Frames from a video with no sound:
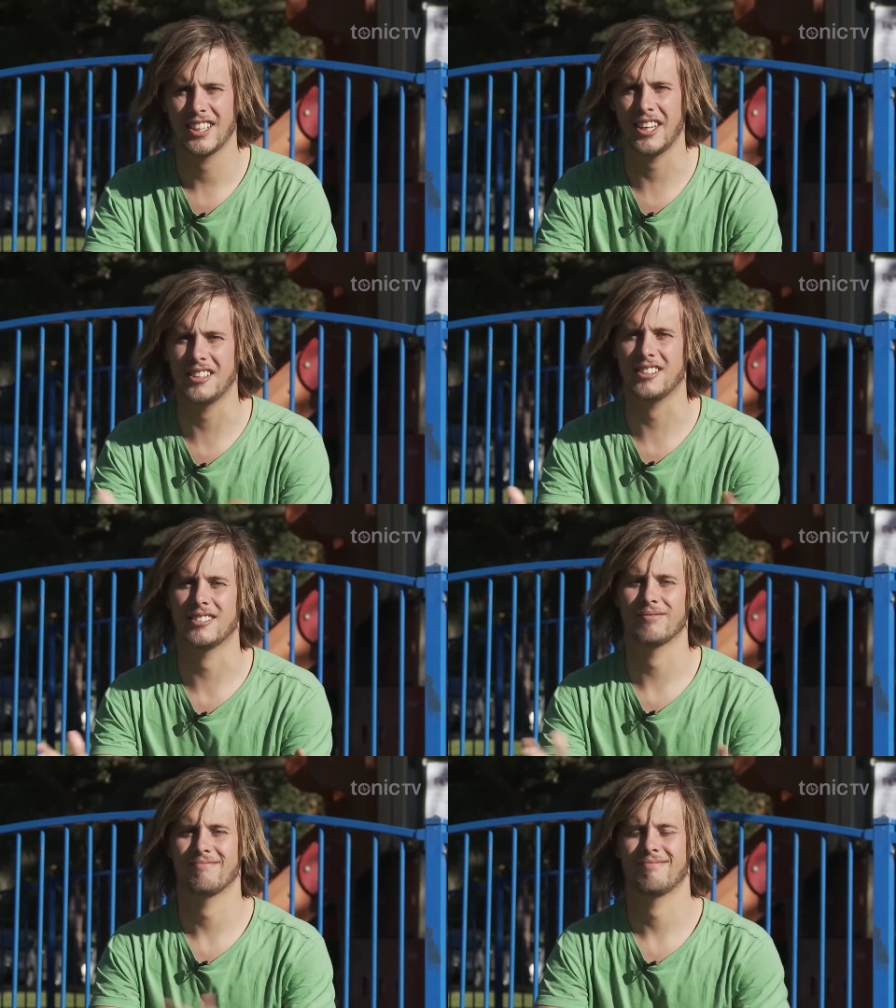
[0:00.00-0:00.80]

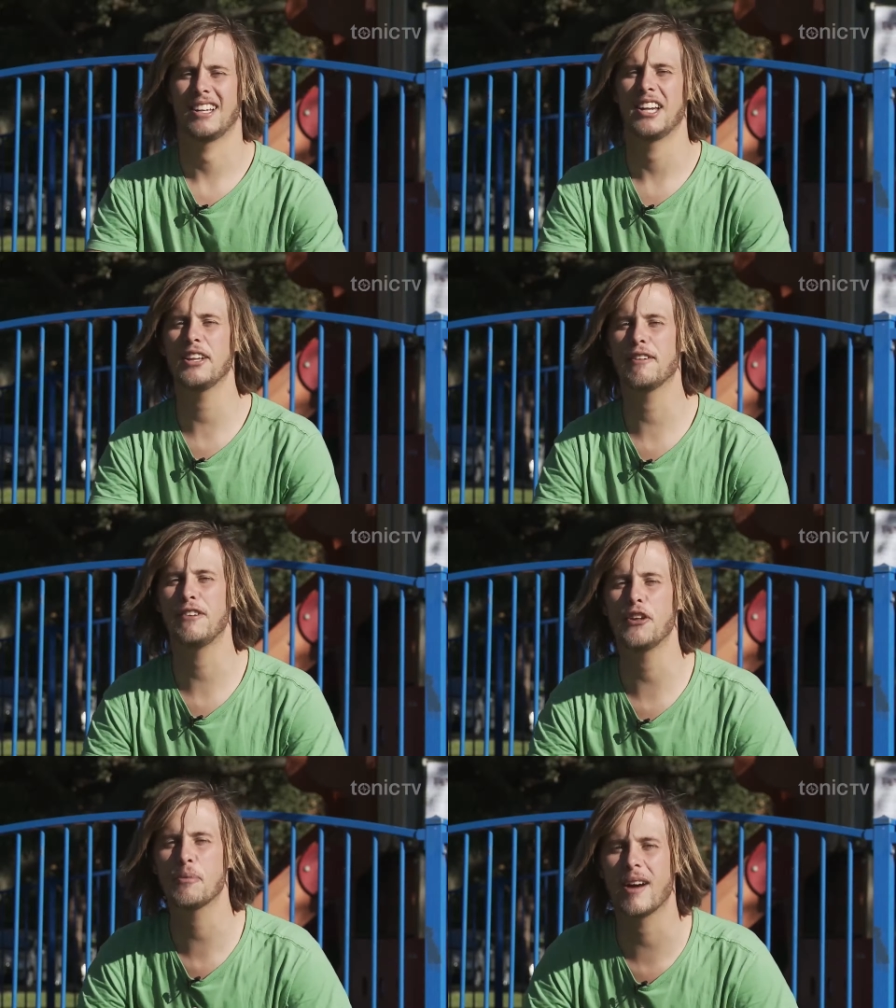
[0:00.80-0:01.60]
Kids, little
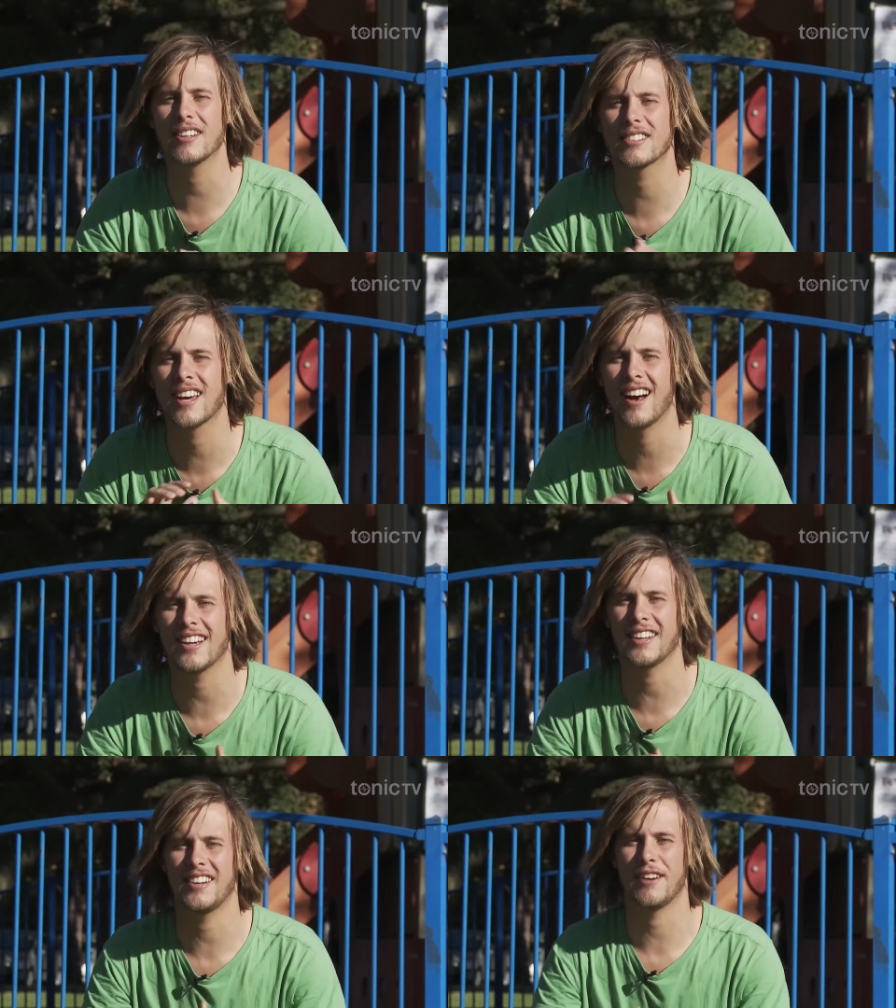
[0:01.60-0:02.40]
filthmongers
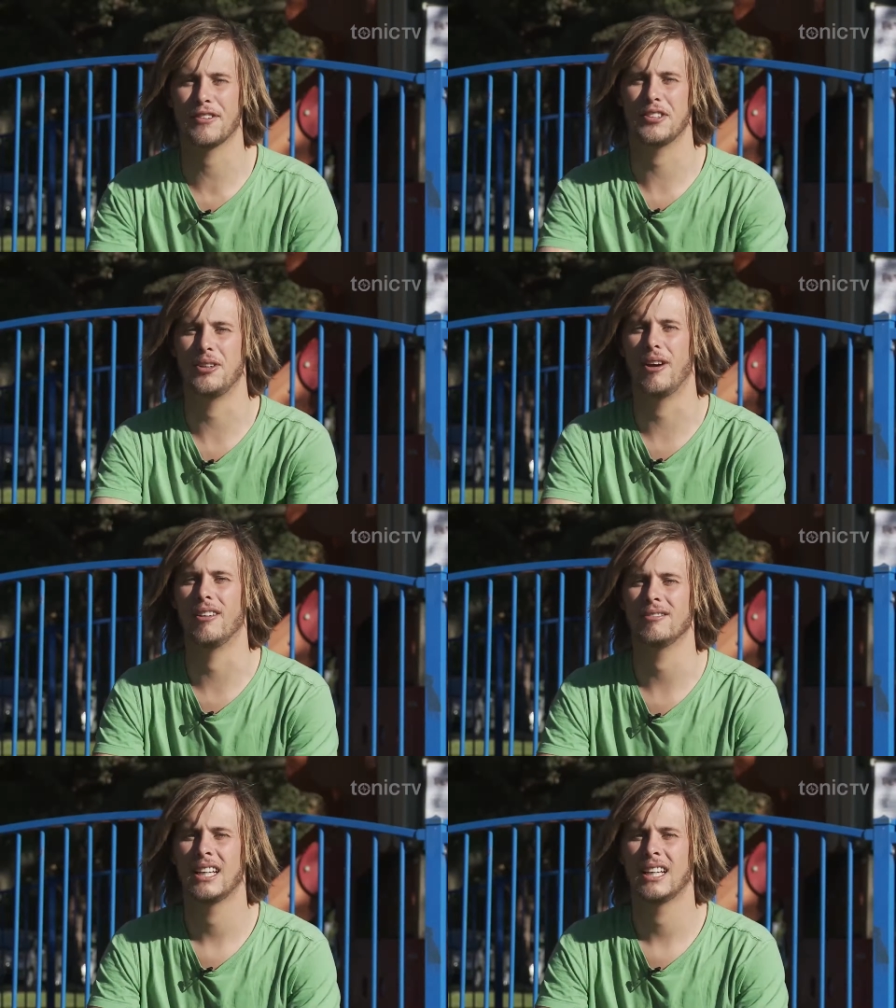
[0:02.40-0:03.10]
can't get enough of the dirt.